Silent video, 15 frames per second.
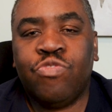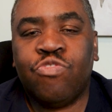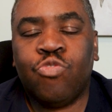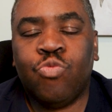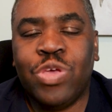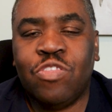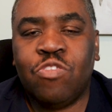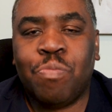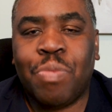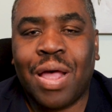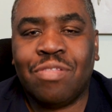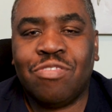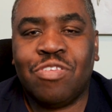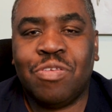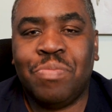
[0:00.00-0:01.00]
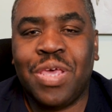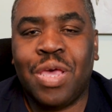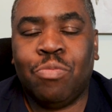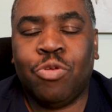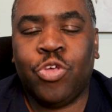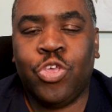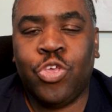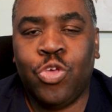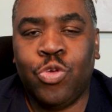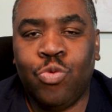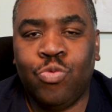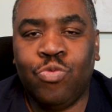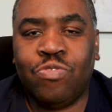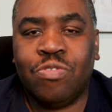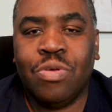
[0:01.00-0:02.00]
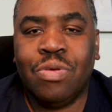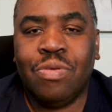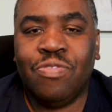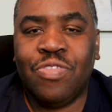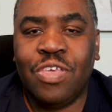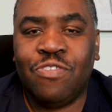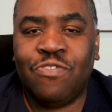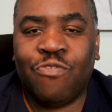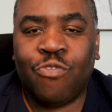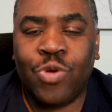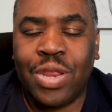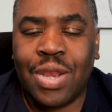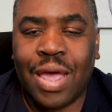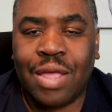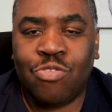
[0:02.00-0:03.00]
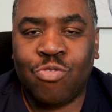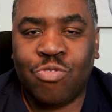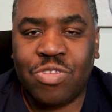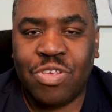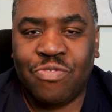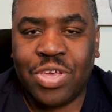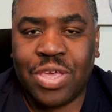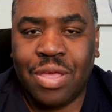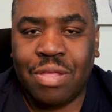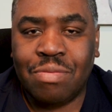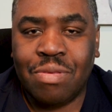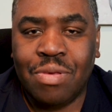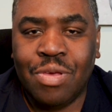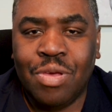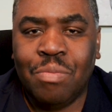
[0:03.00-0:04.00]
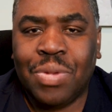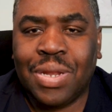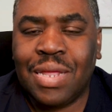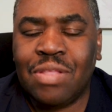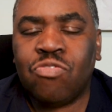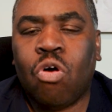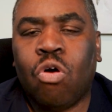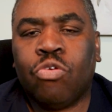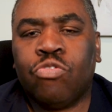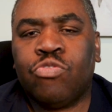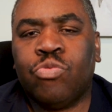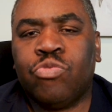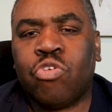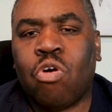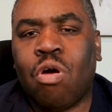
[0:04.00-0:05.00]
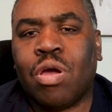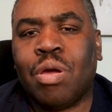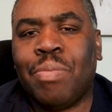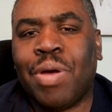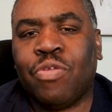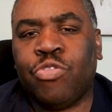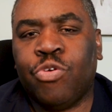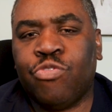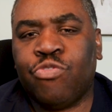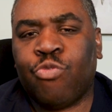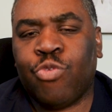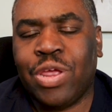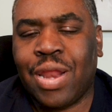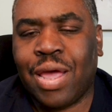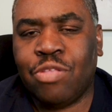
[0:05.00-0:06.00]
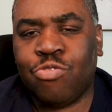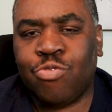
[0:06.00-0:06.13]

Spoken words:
sweet spots to be able to use these free night certificates, but let's also talk about those free night